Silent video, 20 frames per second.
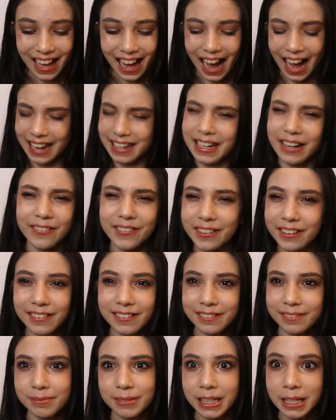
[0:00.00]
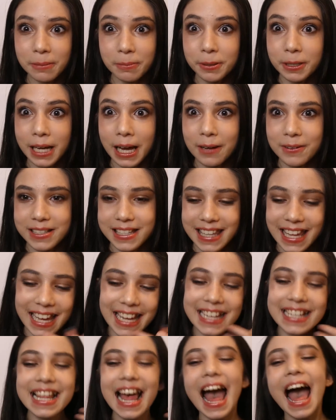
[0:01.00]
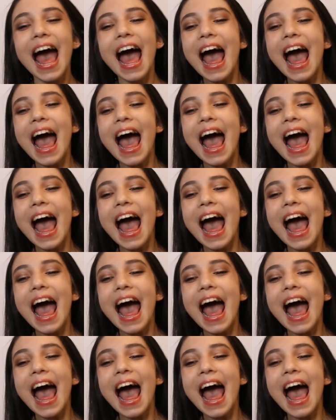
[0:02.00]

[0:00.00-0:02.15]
I never can pronounce things.